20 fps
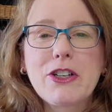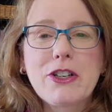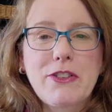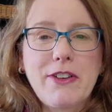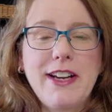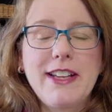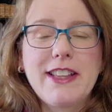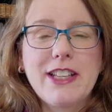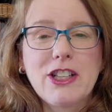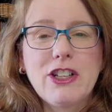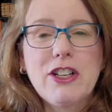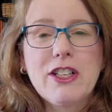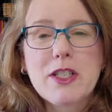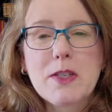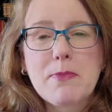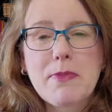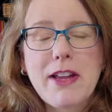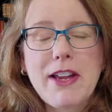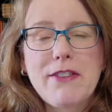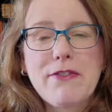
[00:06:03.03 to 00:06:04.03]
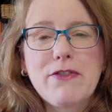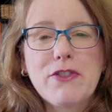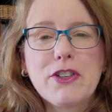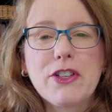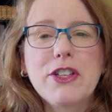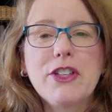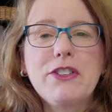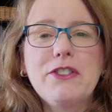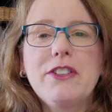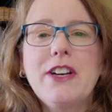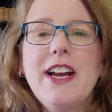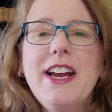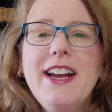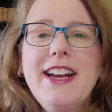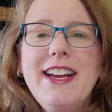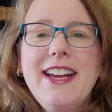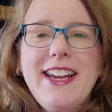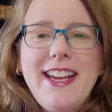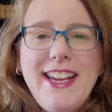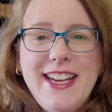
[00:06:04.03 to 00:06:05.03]
create the launch plan for you,
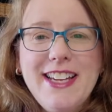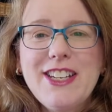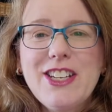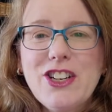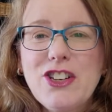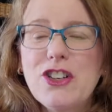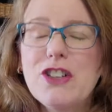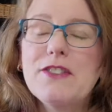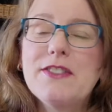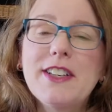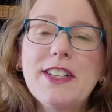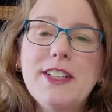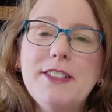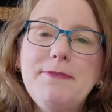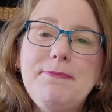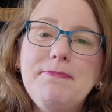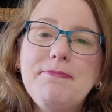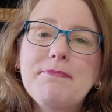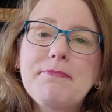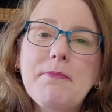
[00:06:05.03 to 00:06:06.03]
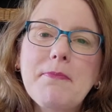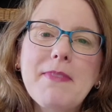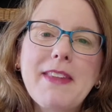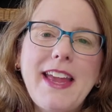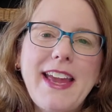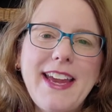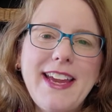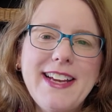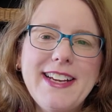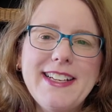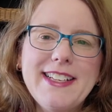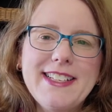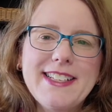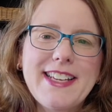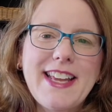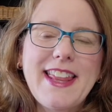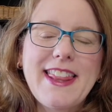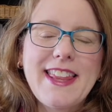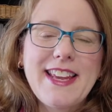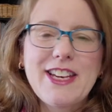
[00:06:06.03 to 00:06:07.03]
hand it over, and
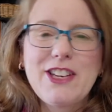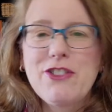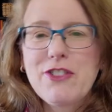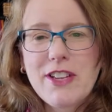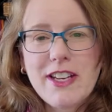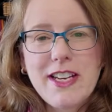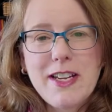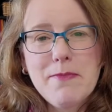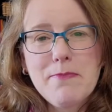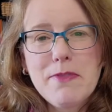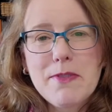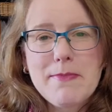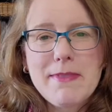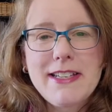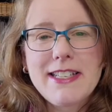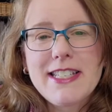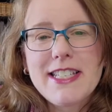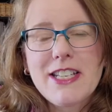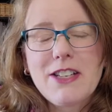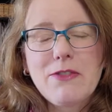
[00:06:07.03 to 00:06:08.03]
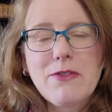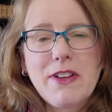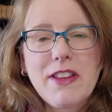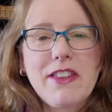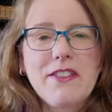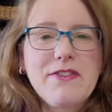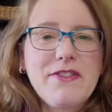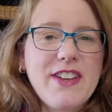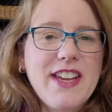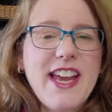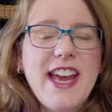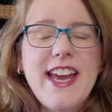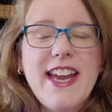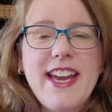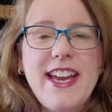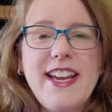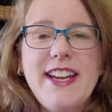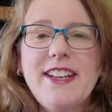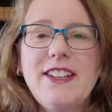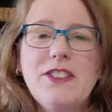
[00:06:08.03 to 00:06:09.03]
then you can implement it with a
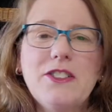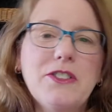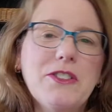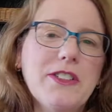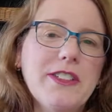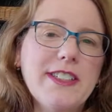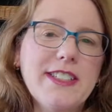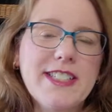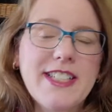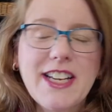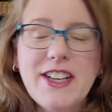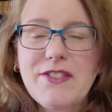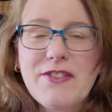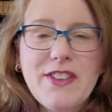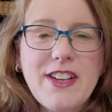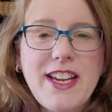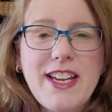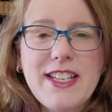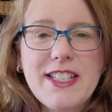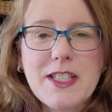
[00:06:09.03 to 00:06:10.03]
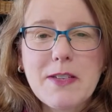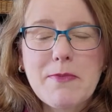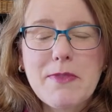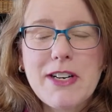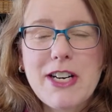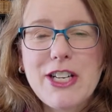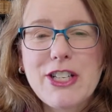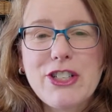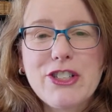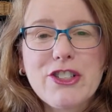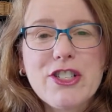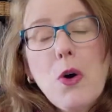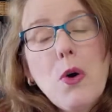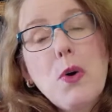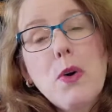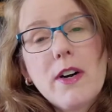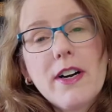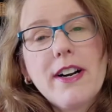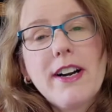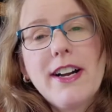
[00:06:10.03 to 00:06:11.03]
VA or a tech VA, someone on your,
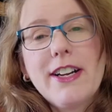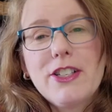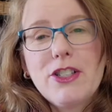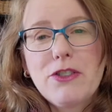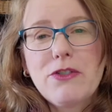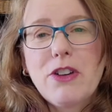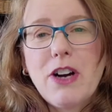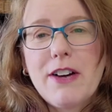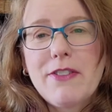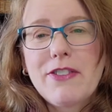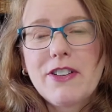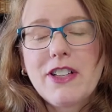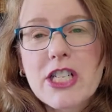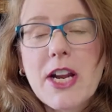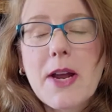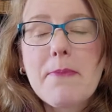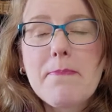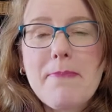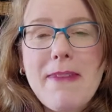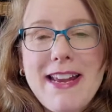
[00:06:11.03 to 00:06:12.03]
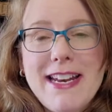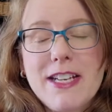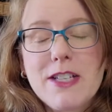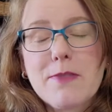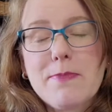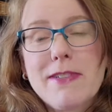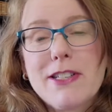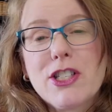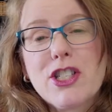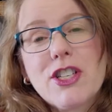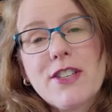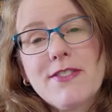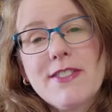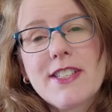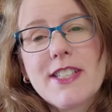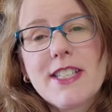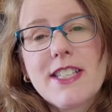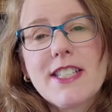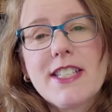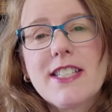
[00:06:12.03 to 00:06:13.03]
or I do offer management
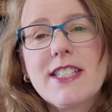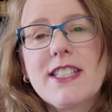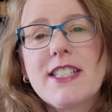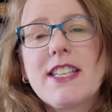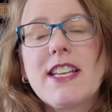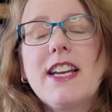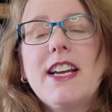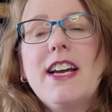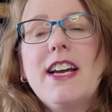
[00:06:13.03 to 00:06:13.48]
services.